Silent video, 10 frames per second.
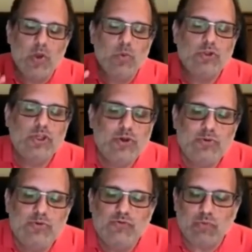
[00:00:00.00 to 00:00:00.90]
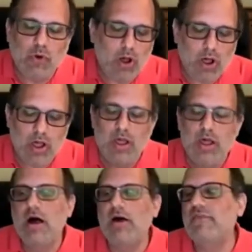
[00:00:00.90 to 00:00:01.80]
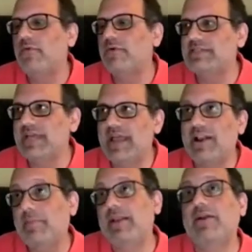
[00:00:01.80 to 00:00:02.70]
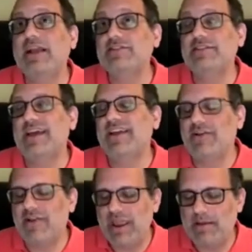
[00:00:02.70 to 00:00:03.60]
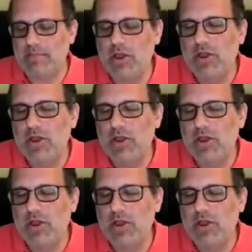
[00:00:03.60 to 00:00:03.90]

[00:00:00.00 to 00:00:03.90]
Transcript: will you draw a force diagram, interaction diagram